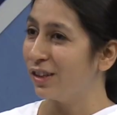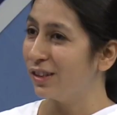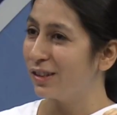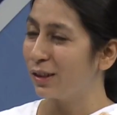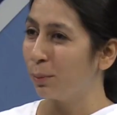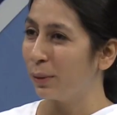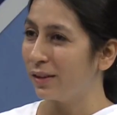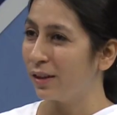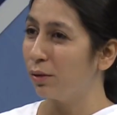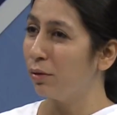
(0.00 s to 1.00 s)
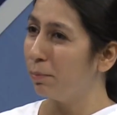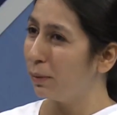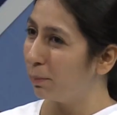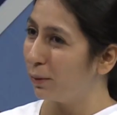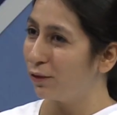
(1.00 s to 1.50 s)
heard somewhere that, oh,
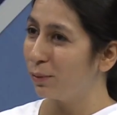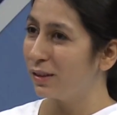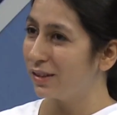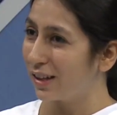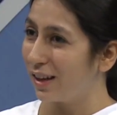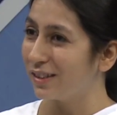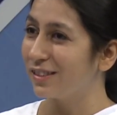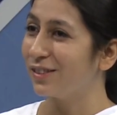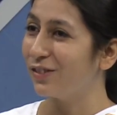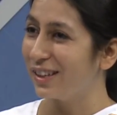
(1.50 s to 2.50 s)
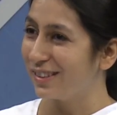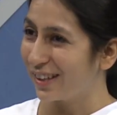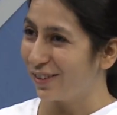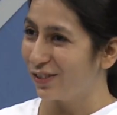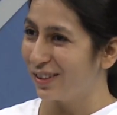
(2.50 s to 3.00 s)
people from this caste are very
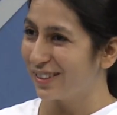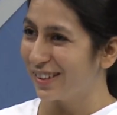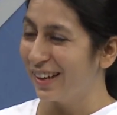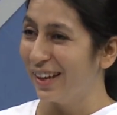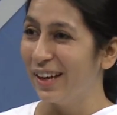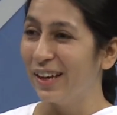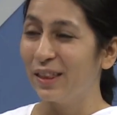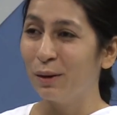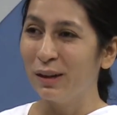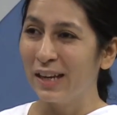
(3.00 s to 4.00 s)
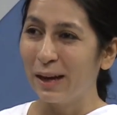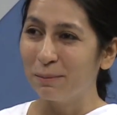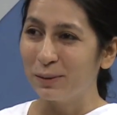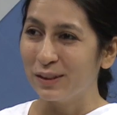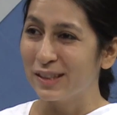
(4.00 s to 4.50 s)
selfish. Now what
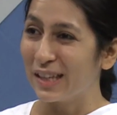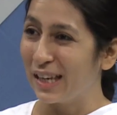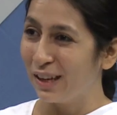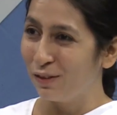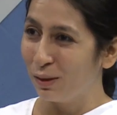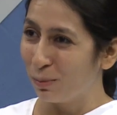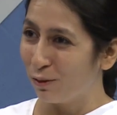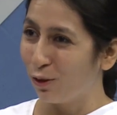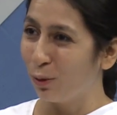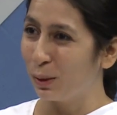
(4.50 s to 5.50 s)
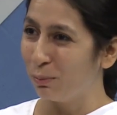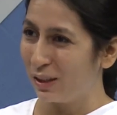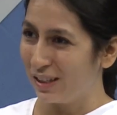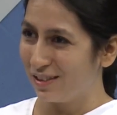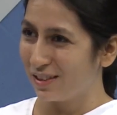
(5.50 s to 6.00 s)
happens, even before we
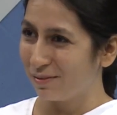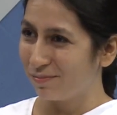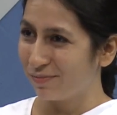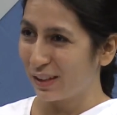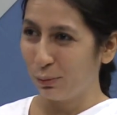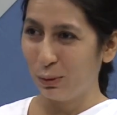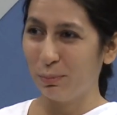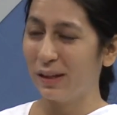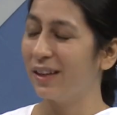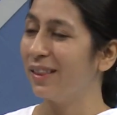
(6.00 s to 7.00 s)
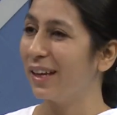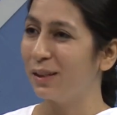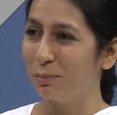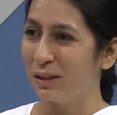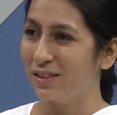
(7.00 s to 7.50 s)
meet, we begin
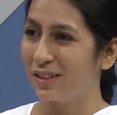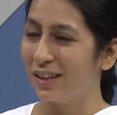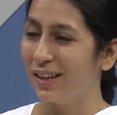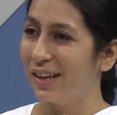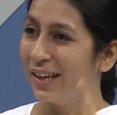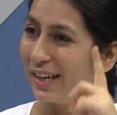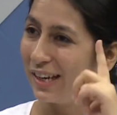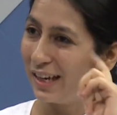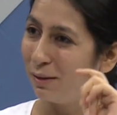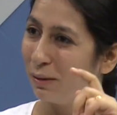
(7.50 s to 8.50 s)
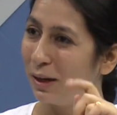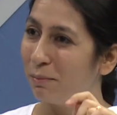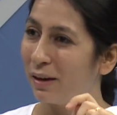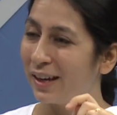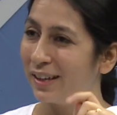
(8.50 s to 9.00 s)
that meeting, in my
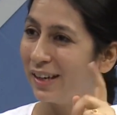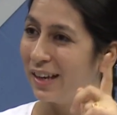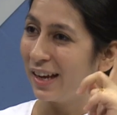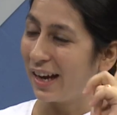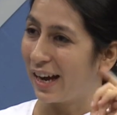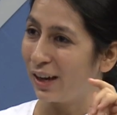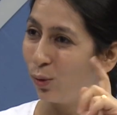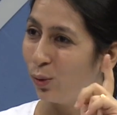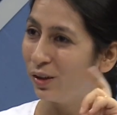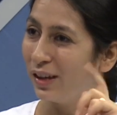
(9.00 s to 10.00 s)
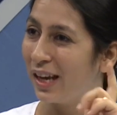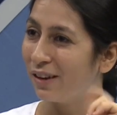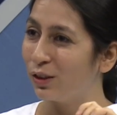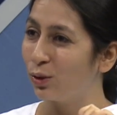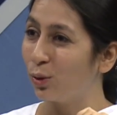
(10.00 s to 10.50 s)
mind, I already
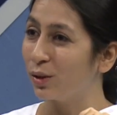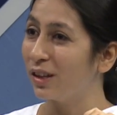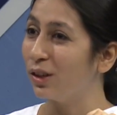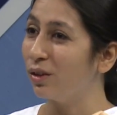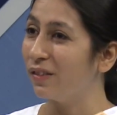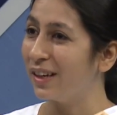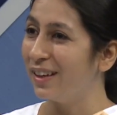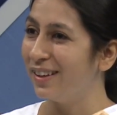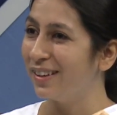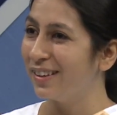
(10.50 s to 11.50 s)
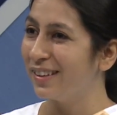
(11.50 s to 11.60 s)
have a thought that you are very